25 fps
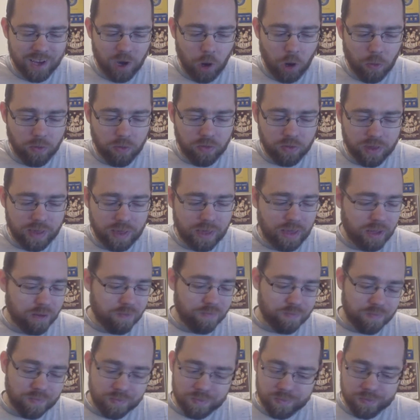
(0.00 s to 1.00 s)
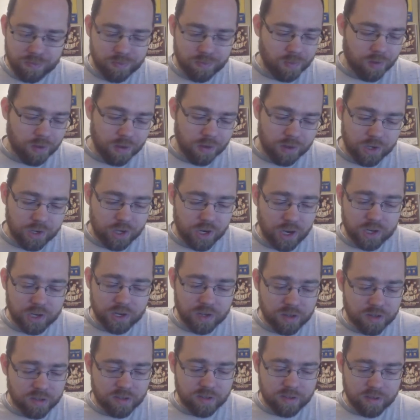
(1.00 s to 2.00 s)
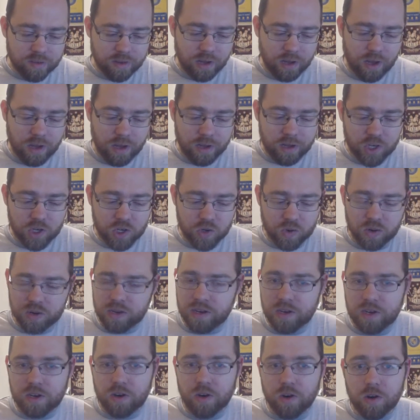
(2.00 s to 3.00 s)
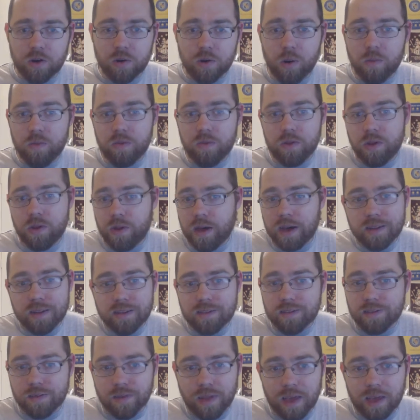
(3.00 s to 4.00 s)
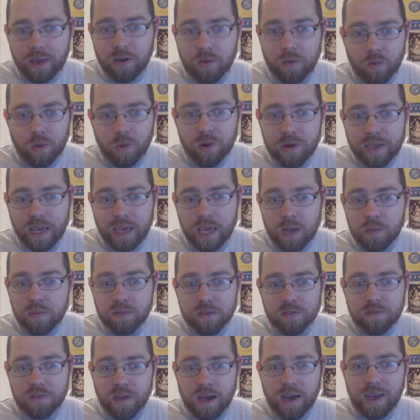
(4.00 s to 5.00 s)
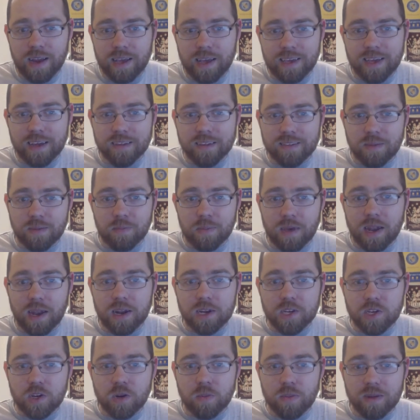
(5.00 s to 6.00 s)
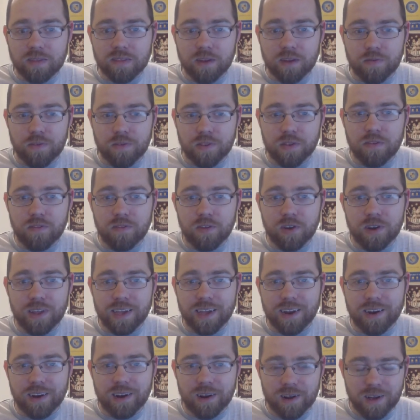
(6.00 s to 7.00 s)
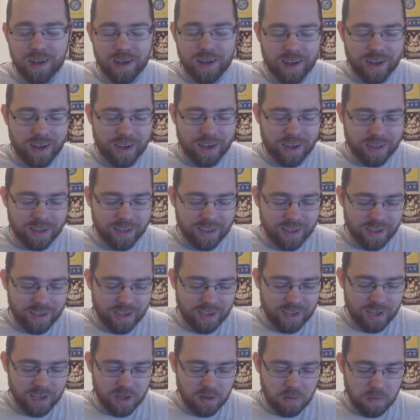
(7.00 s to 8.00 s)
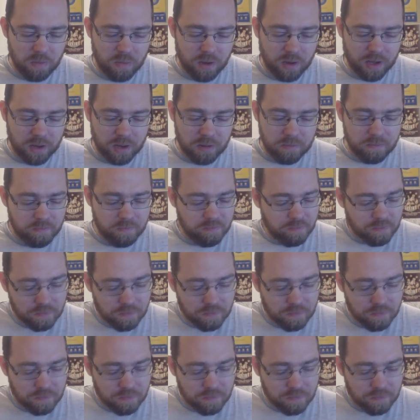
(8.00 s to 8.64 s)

hopefully, judges, Jordan and crew, hopefully you guys like word games. If not, I guess I'm kind of shooting myself in the foot here. But